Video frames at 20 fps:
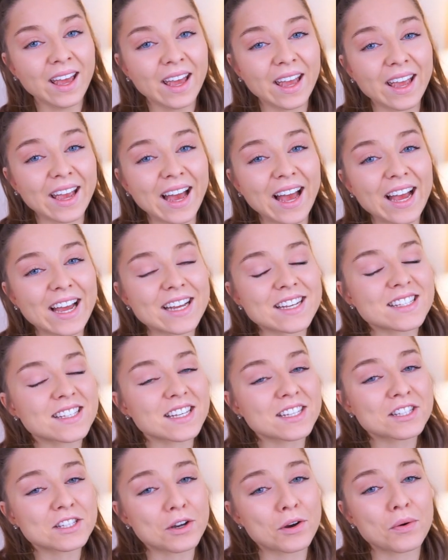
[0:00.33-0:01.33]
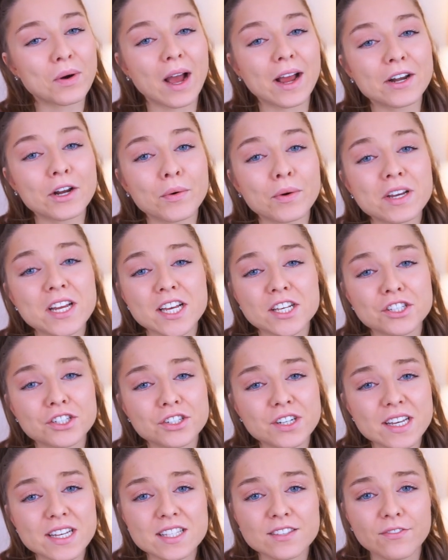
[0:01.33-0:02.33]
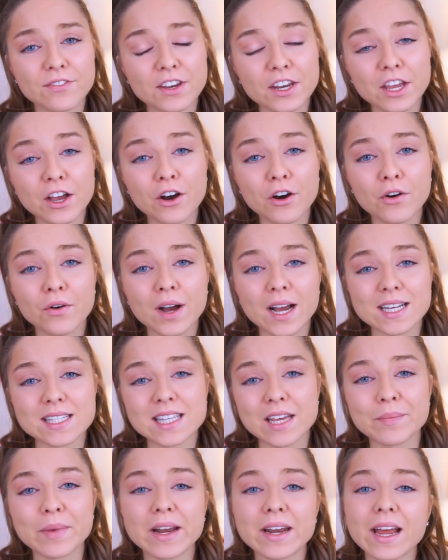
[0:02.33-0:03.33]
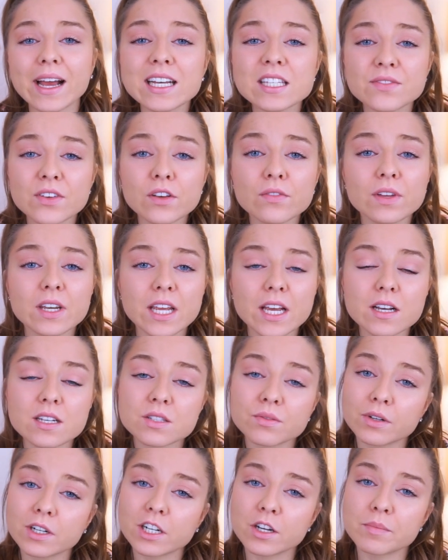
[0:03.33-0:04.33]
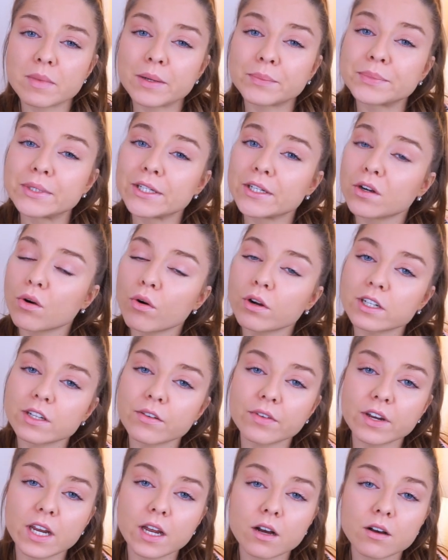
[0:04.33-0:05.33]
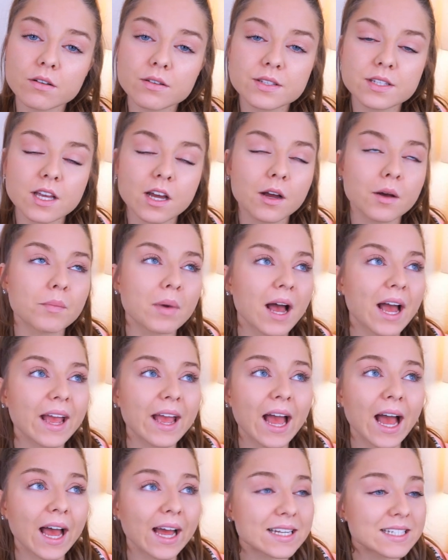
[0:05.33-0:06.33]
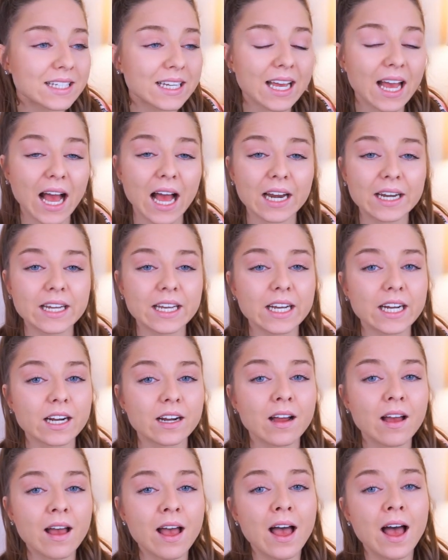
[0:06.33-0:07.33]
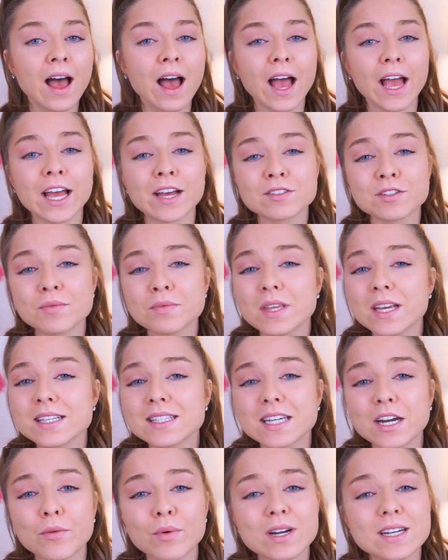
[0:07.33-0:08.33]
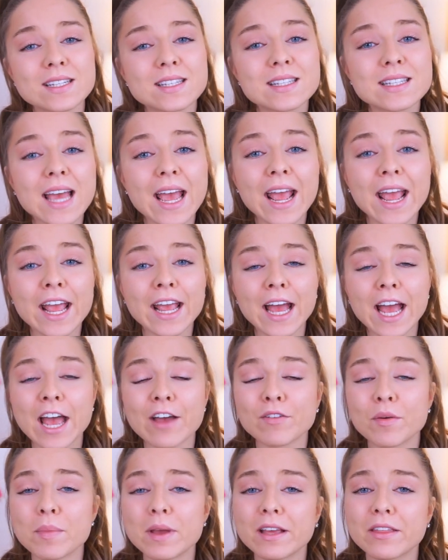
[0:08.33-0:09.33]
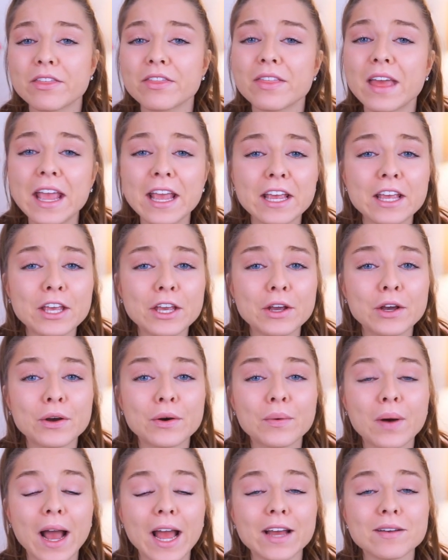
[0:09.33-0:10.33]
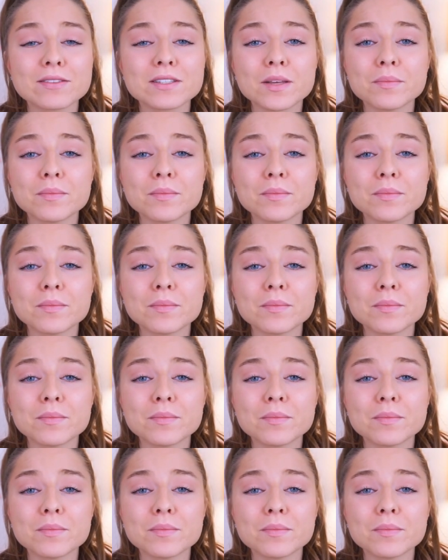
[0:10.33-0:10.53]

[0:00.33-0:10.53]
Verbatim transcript: Hey guys, so I know in yesterday's video I said my next few videos were going to be pre-recorded videos, but I had to get on here. I have some things that I want to say, I have a big thank you, I have